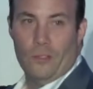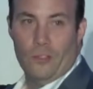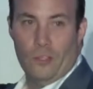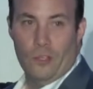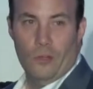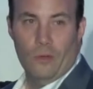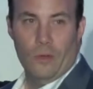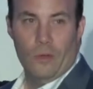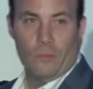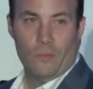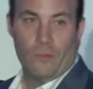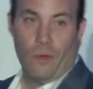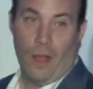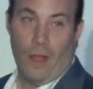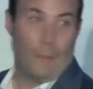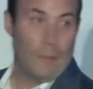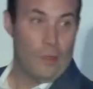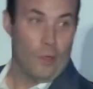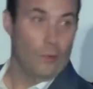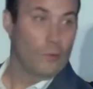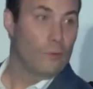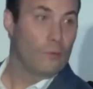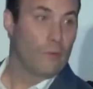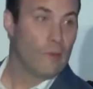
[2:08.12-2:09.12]
do, and probably
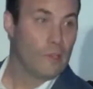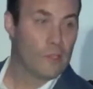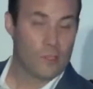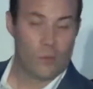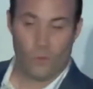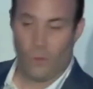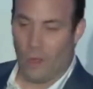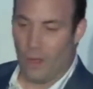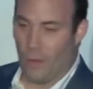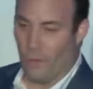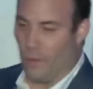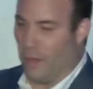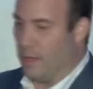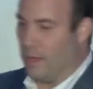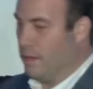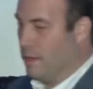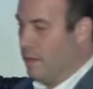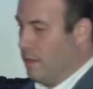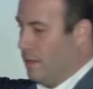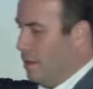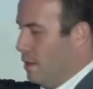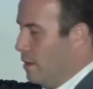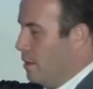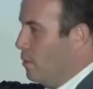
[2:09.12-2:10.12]
the only reason why
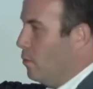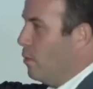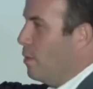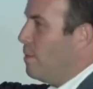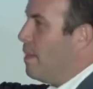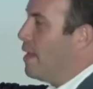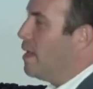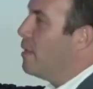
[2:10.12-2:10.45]
we make a